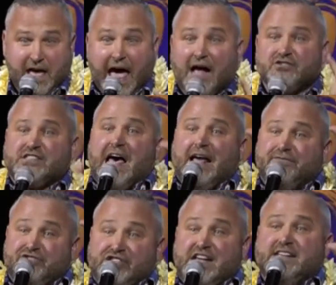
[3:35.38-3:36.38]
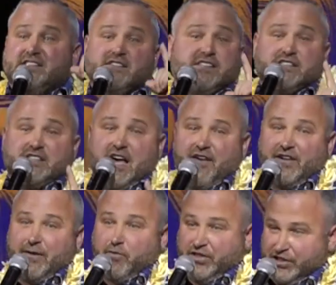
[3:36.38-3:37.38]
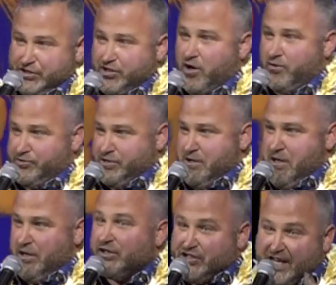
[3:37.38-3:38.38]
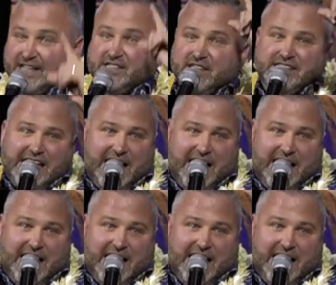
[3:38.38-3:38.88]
outside of Jesus' covenant with his church. Jesus